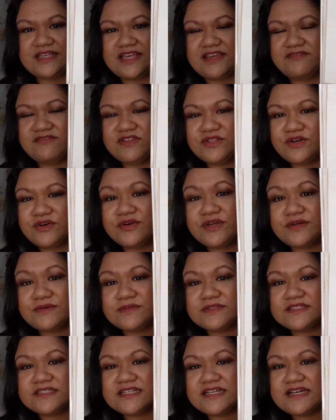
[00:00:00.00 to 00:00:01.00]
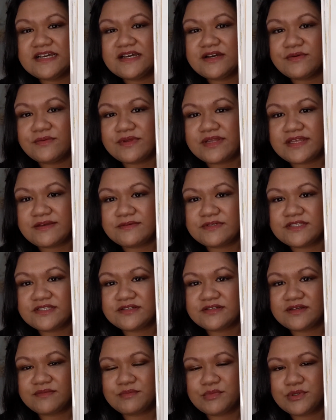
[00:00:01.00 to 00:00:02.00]
Even though when he was
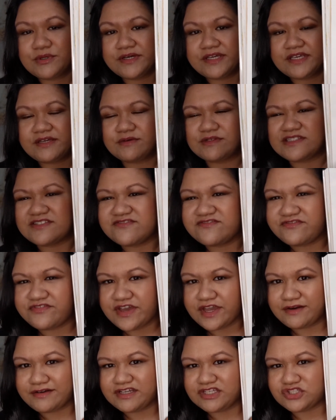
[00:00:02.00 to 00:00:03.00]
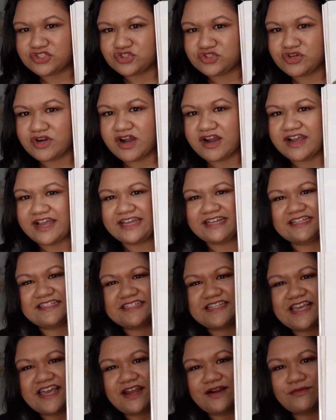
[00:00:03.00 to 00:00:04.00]
still a boy, he was very strong and
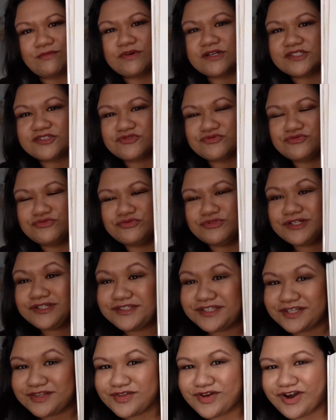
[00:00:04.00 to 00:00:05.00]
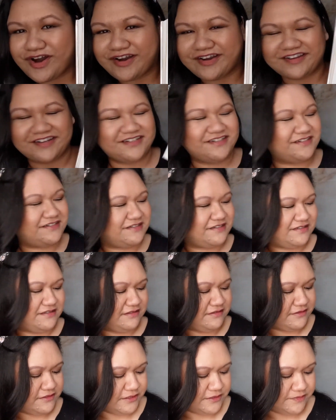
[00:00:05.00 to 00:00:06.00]
his hair was really long.
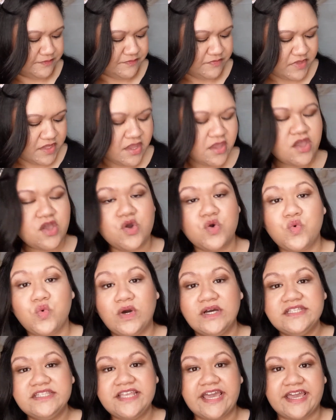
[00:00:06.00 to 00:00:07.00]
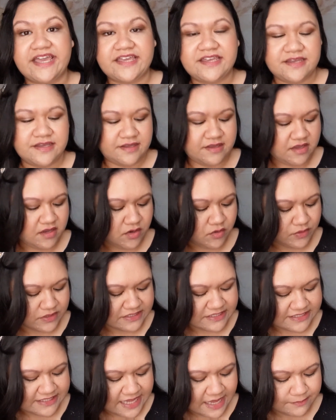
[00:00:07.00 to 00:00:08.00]
One day,
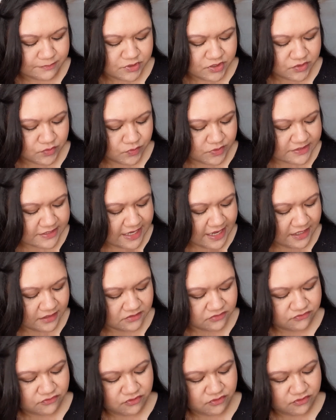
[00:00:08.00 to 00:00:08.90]
when Samson was out